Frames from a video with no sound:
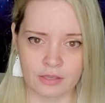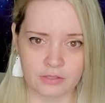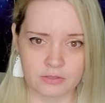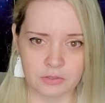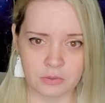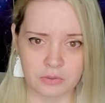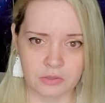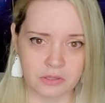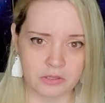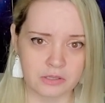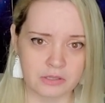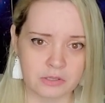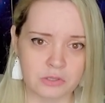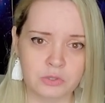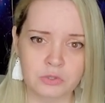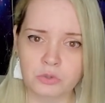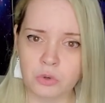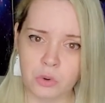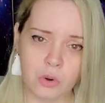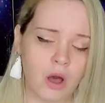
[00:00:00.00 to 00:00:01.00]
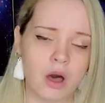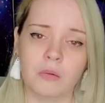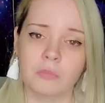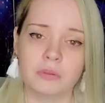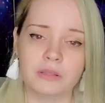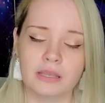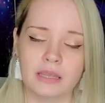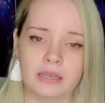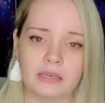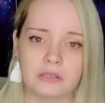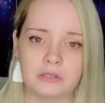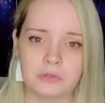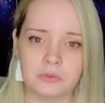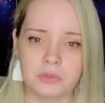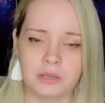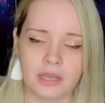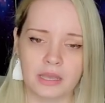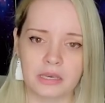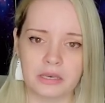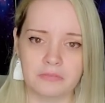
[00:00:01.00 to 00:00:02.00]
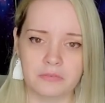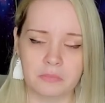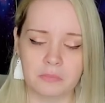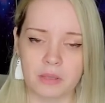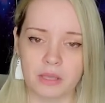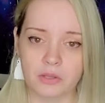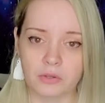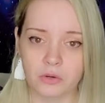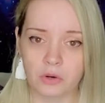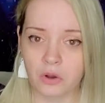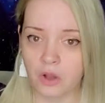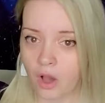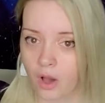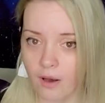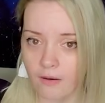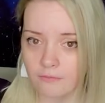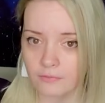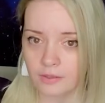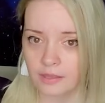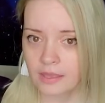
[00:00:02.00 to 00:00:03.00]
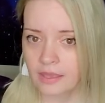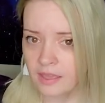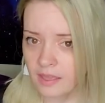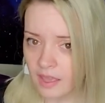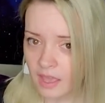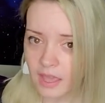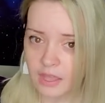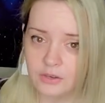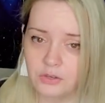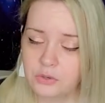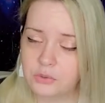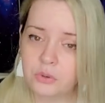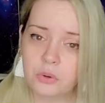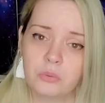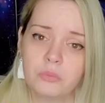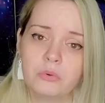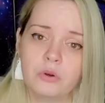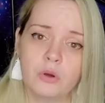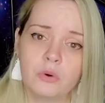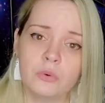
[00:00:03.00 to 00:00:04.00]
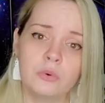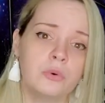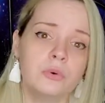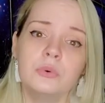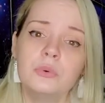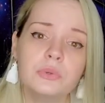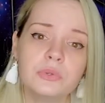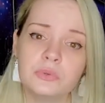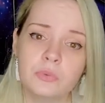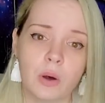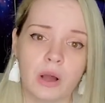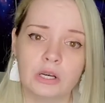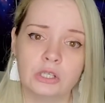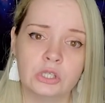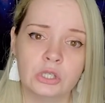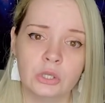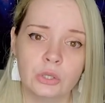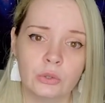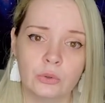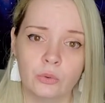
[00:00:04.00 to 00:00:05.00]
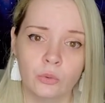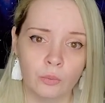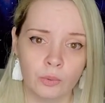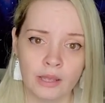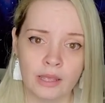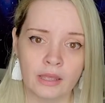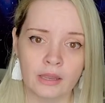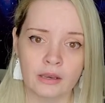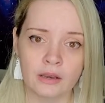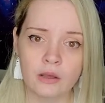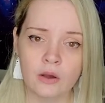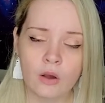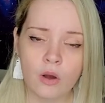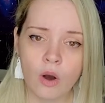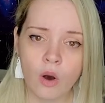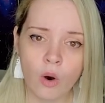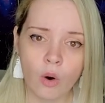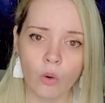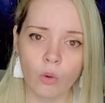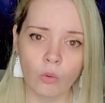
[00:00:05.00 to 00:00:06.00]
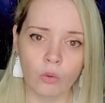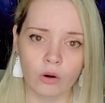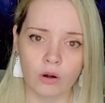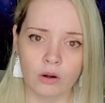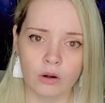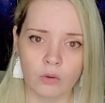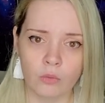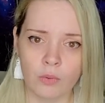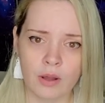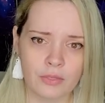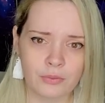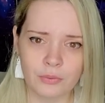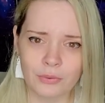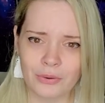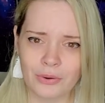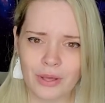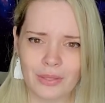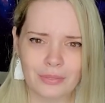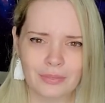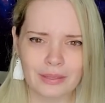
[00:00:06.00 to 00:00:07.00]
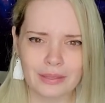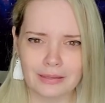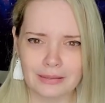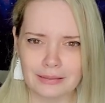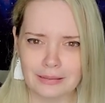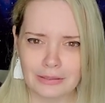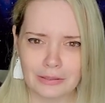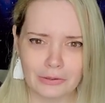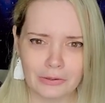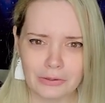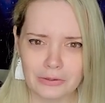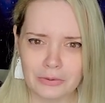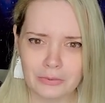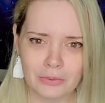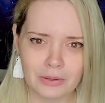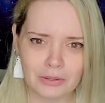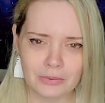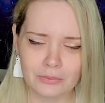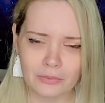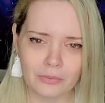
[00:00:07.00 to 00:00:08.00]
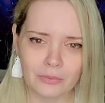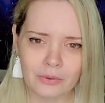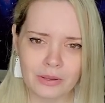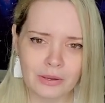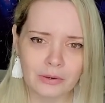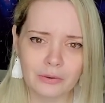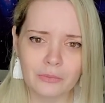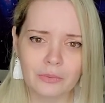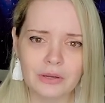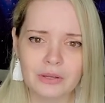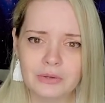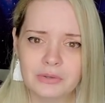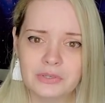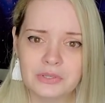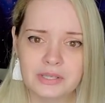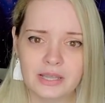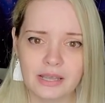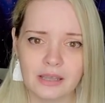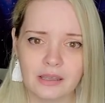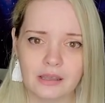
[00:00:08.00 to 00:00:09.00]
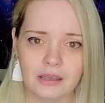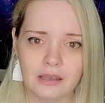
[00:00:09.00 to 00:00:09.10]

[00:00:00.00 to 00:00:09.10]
so that it's so complicated you can't even make your coffee, and you don't know who's watching you when, or whether or not they can hear what you're saying.